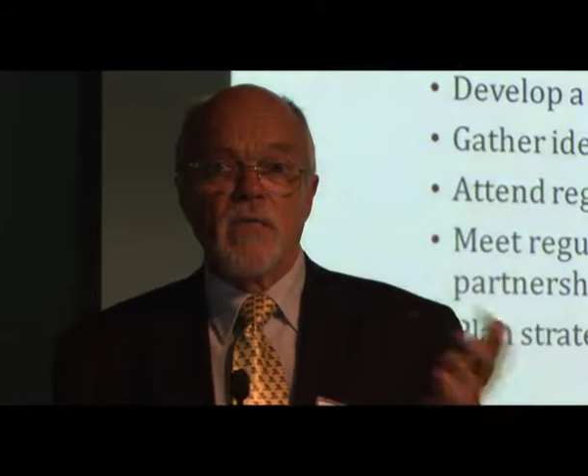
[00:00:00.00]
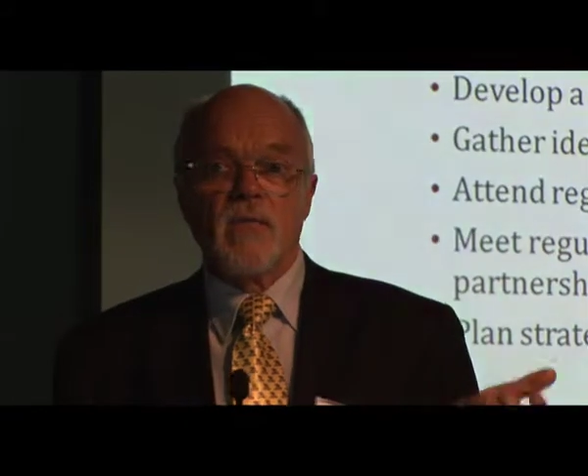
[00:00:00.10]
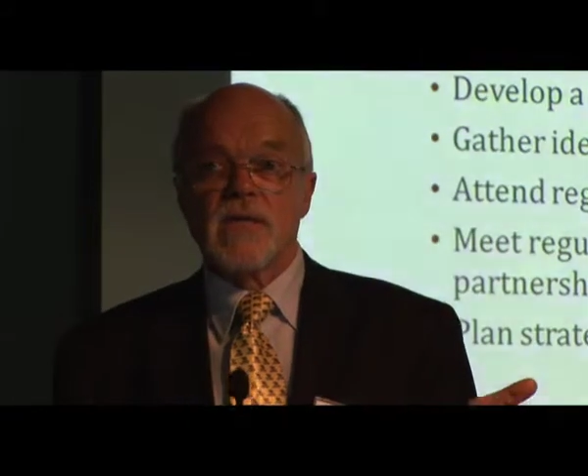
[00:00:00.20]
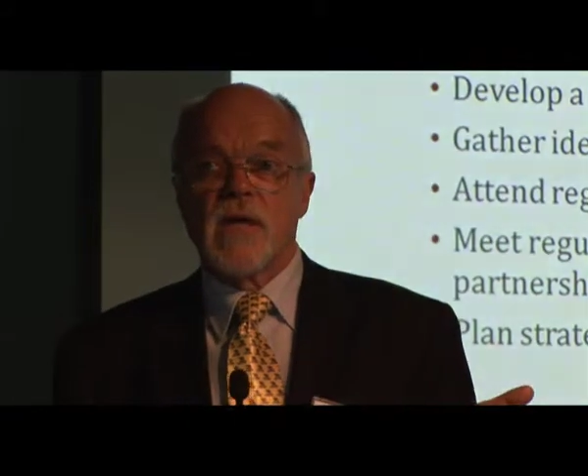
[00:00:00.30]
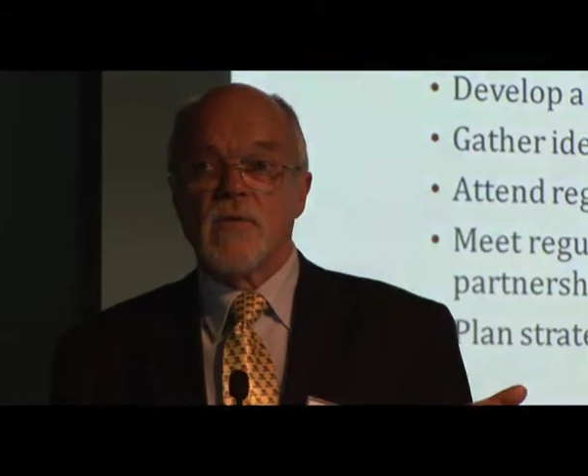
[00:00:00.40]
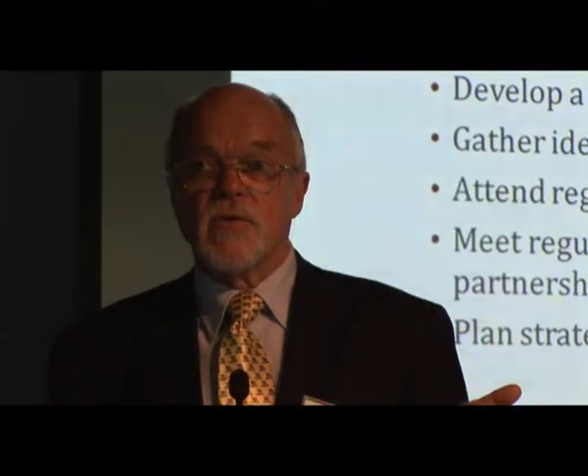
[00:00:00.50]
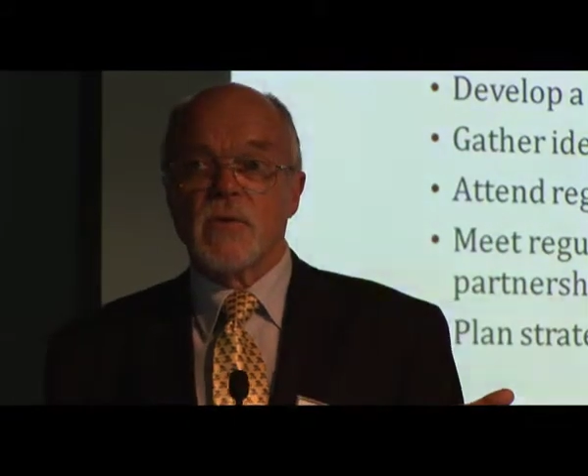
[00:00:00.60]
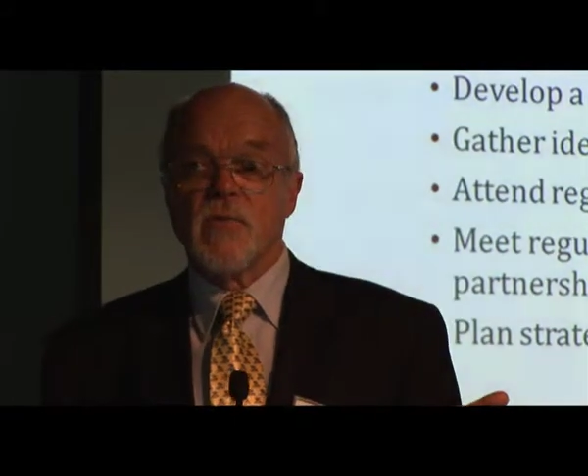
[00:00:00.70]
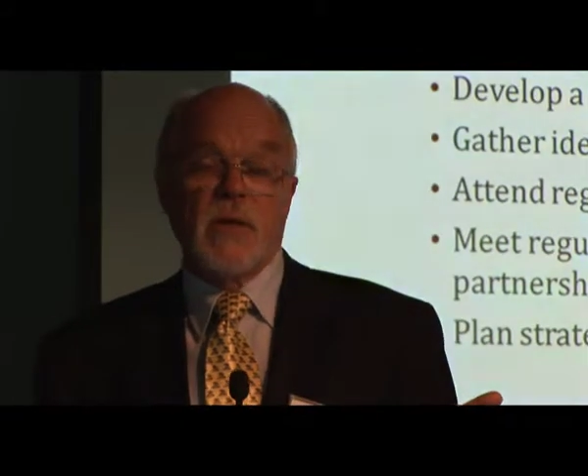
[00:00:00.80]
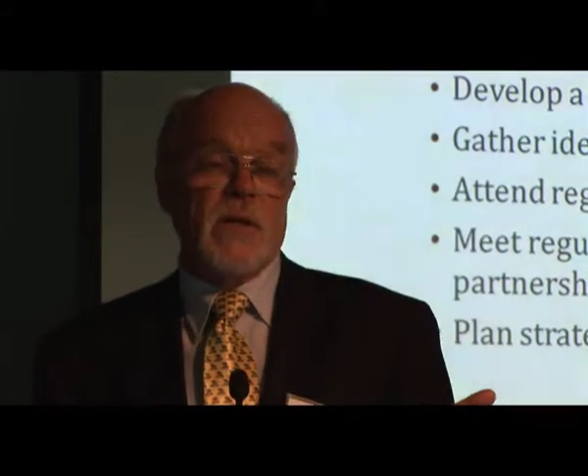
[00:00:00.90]
For example,
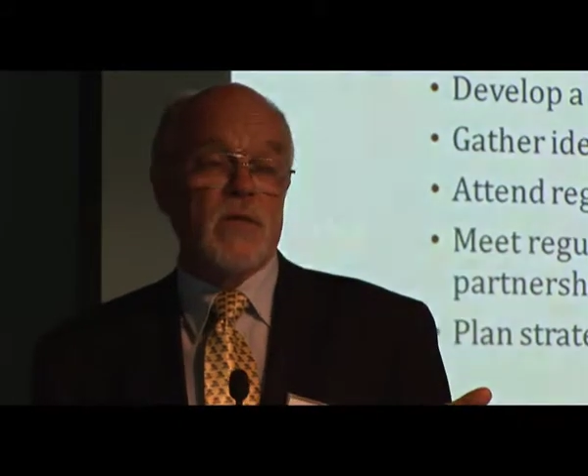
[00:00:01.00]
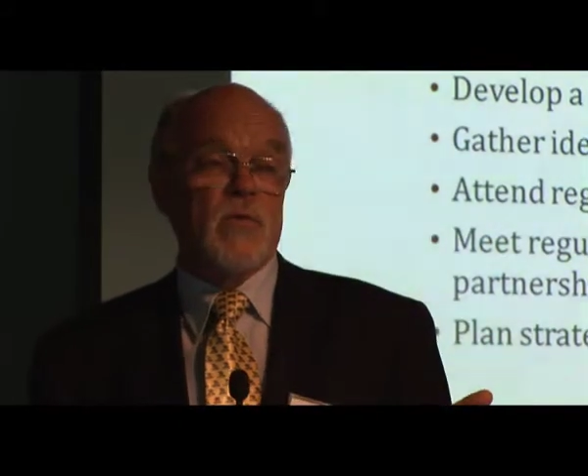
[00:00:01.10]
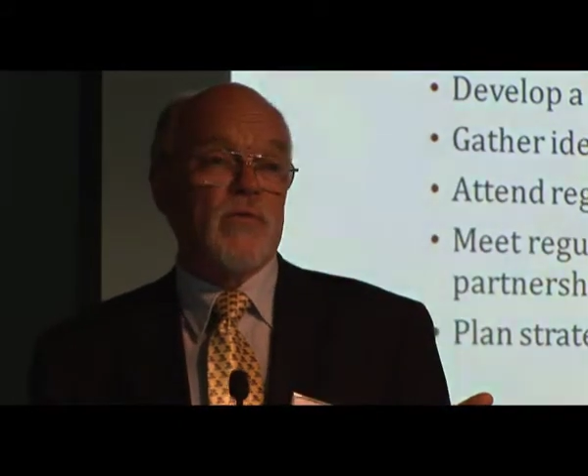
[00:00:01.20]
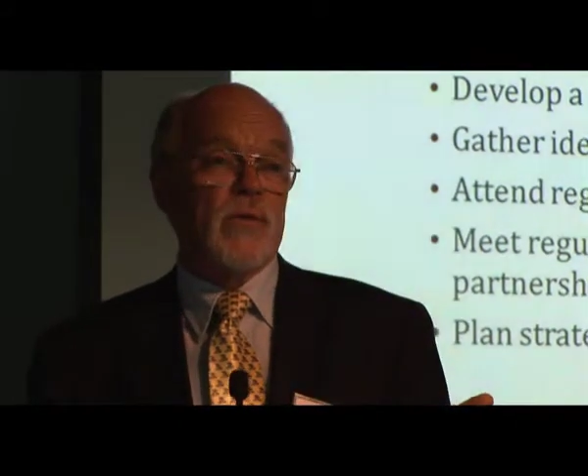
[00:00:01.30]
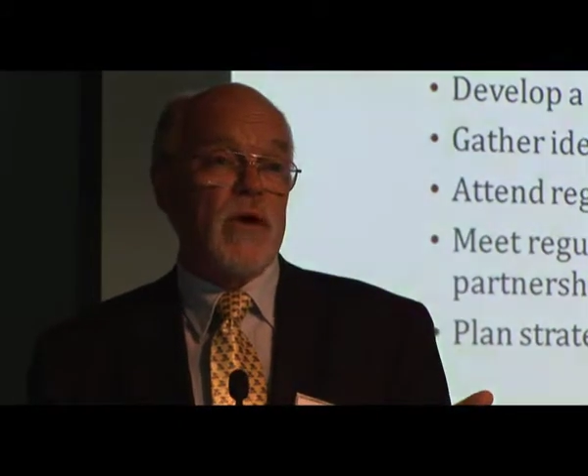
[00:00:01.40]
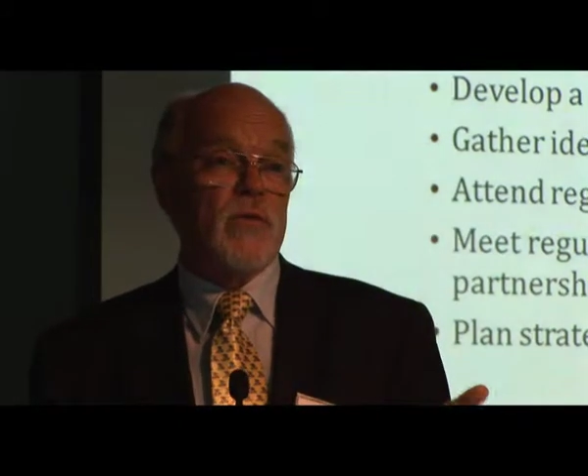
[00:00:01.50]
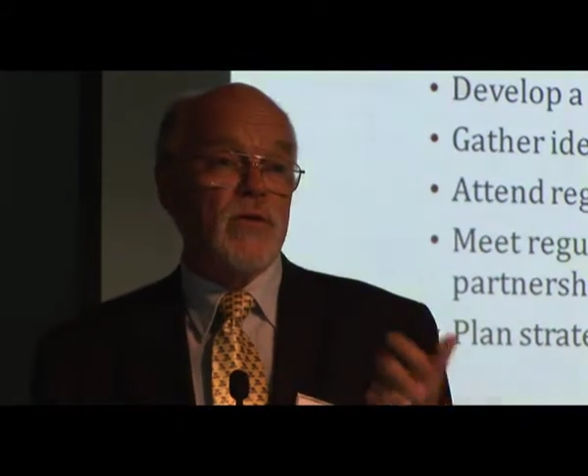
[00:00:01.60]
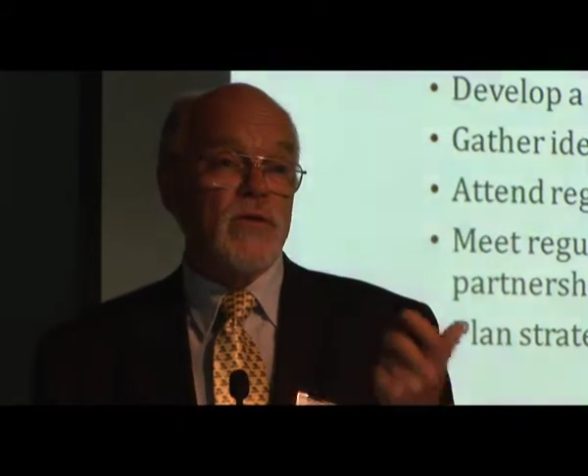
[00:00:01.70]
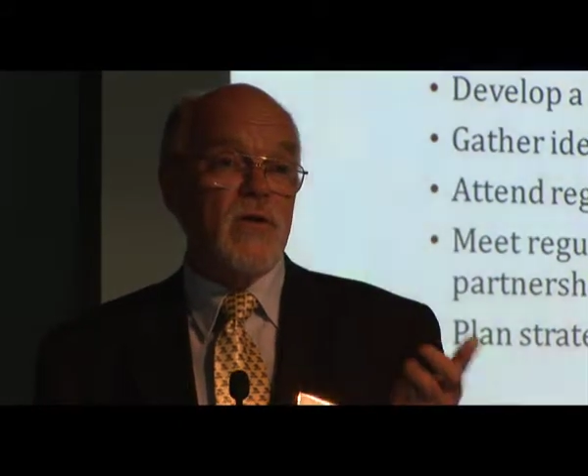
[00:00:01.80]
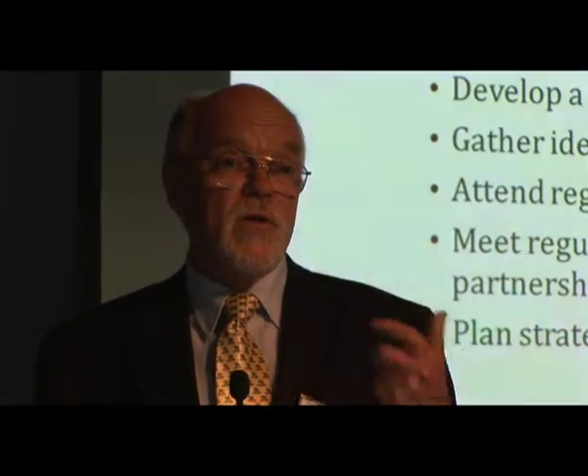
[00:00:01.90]
some kids were found on
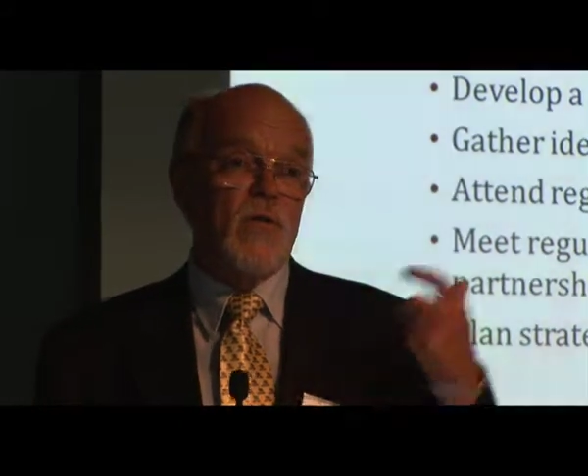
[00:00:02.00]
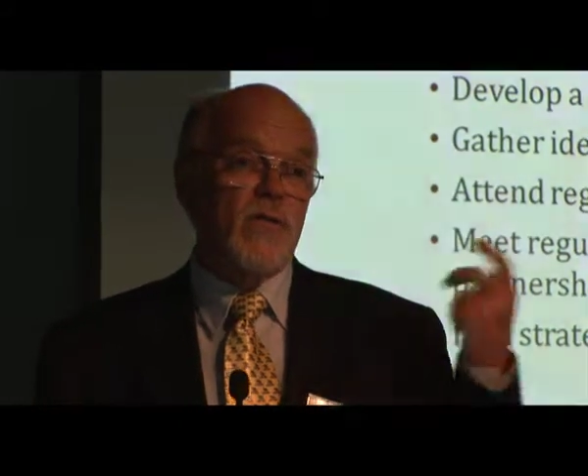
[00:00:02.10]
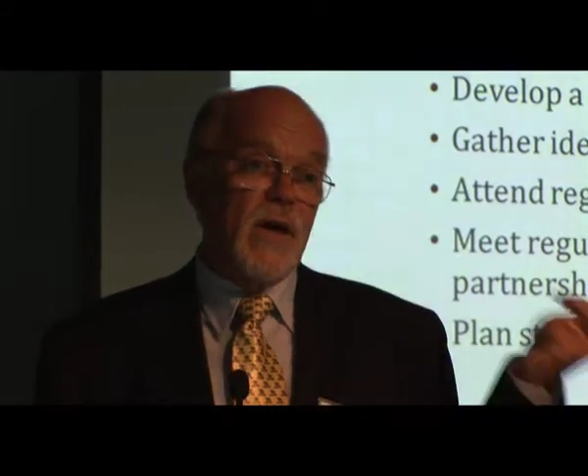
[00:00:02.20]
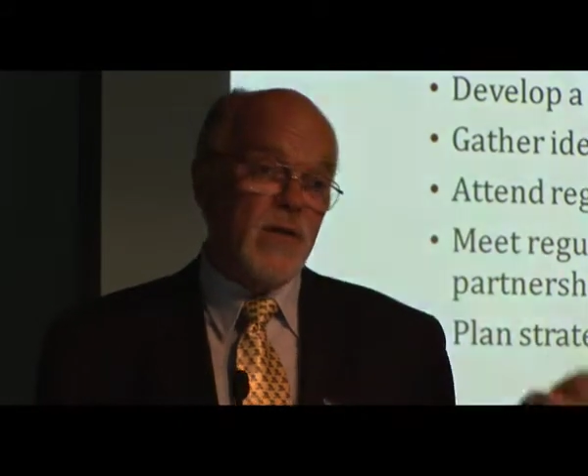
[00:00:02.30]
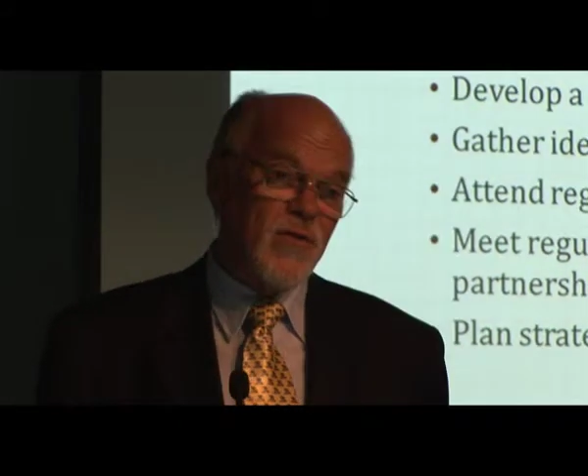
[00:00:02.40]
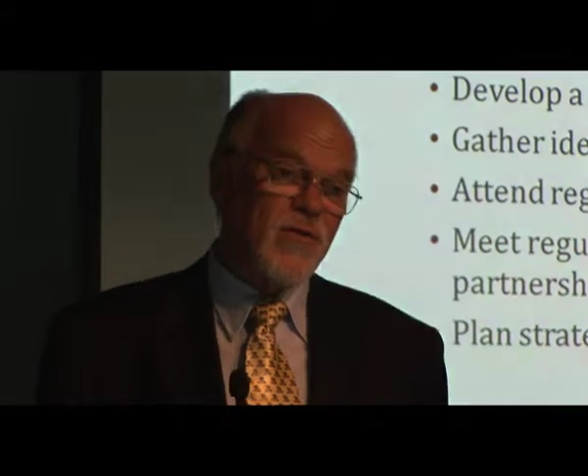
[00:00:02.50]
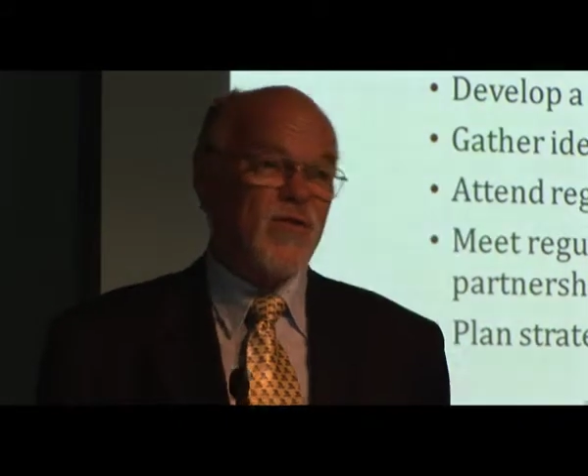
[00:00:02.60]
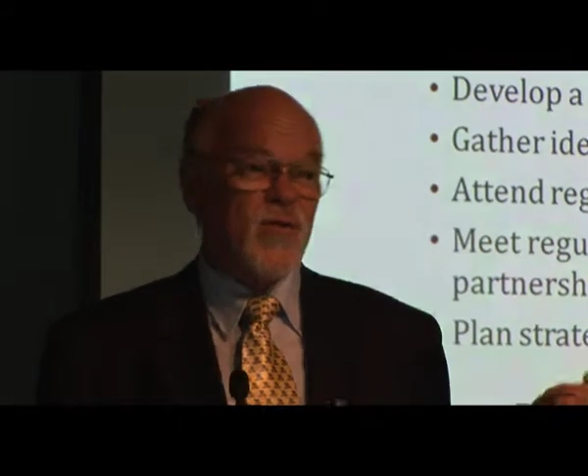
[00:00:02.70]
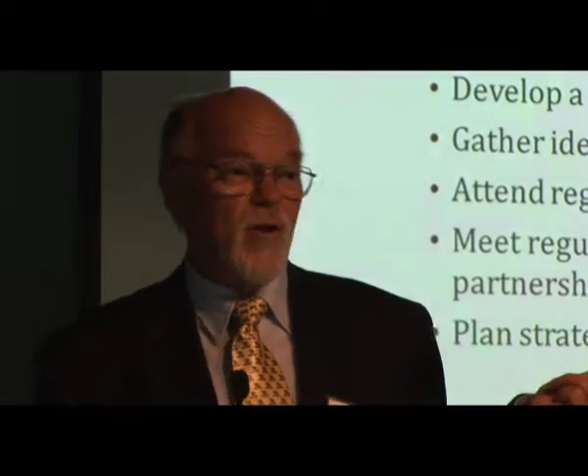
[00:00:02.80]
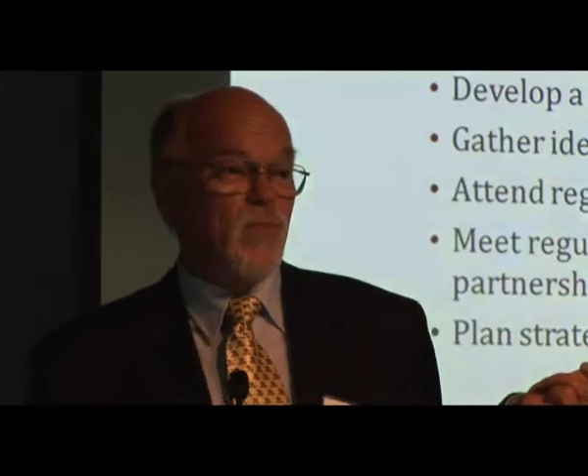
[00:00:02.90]
the circle, found
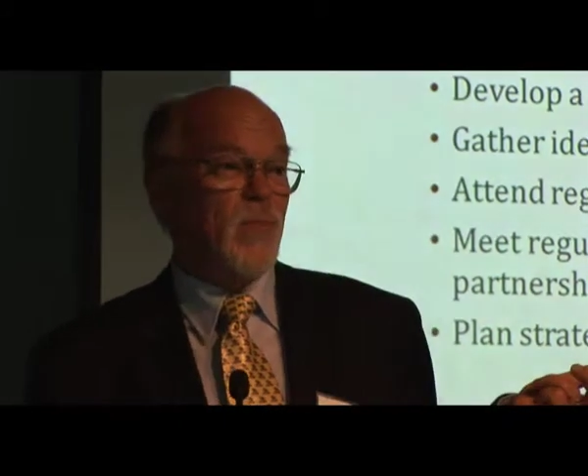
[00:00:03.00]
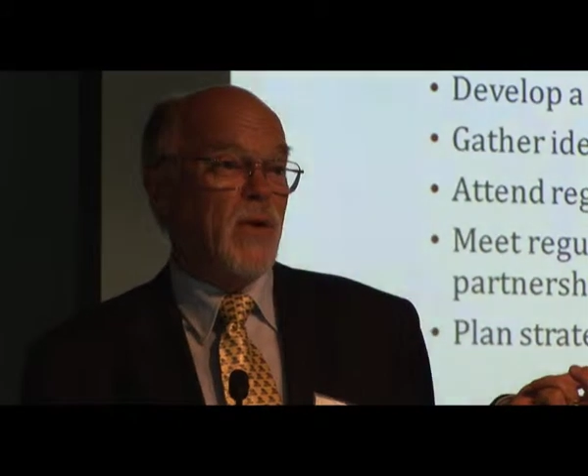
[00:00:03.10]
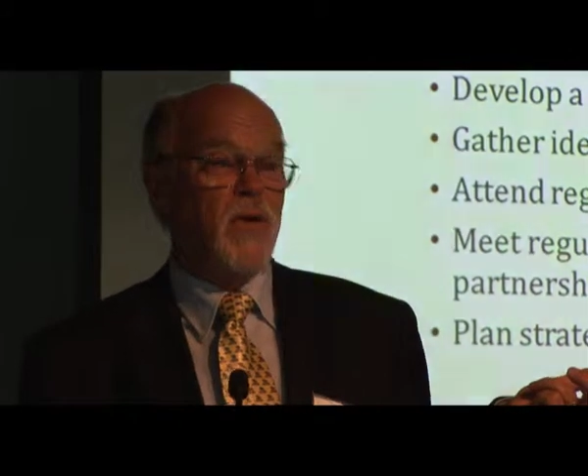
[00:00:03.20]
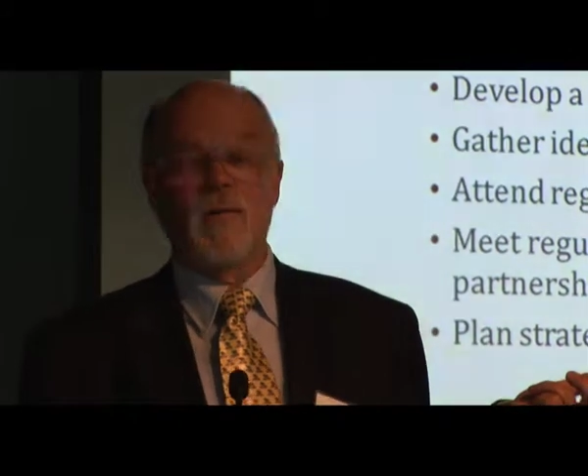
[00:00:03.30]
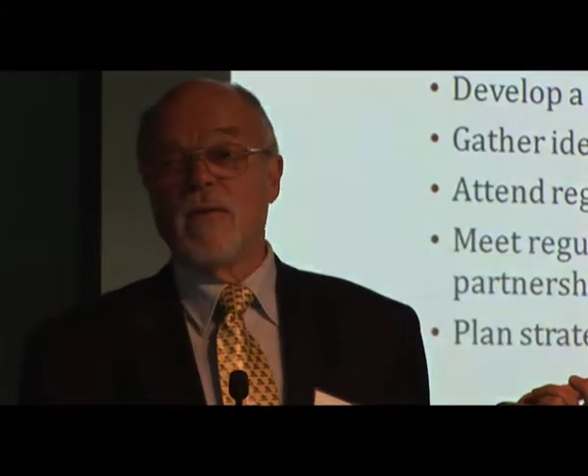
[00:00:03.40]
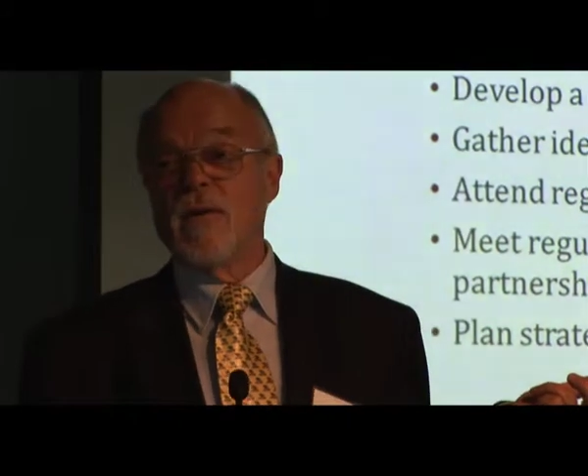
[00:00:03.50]
to not be